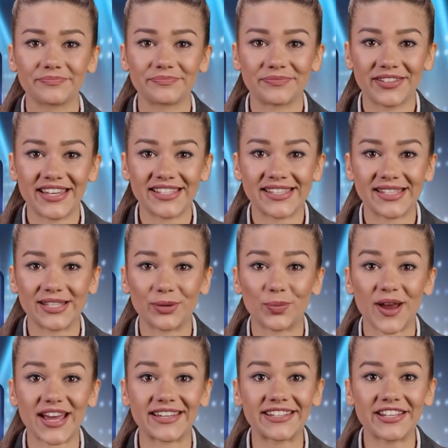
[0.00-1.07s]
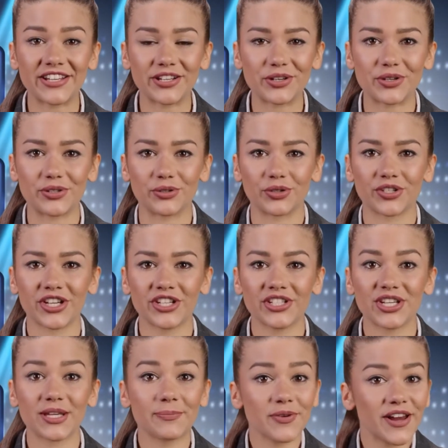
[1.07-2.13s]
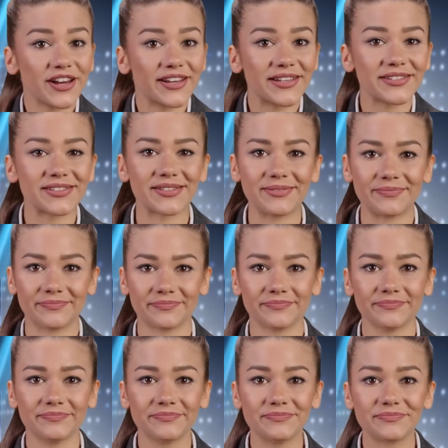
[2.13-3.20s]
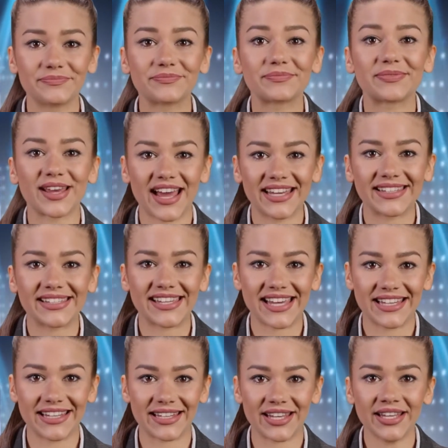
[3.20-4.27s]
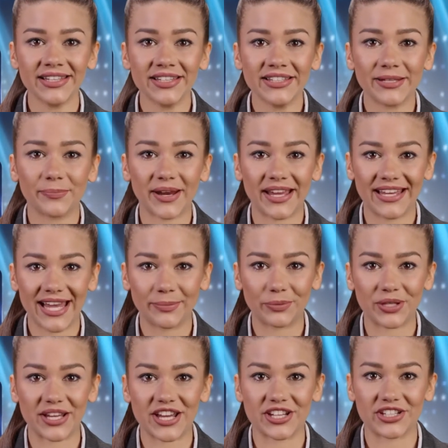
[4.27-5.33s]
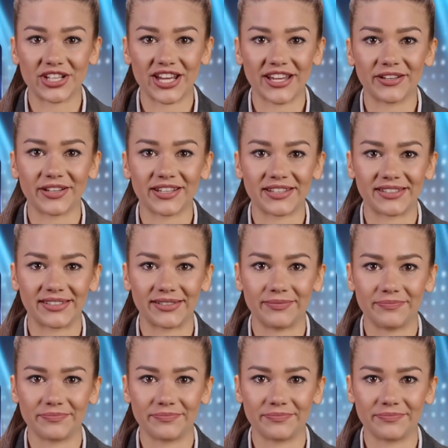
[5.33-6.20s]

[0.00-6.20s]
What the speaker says: This is a widely used traditional product. Let's take a look at the main application areas.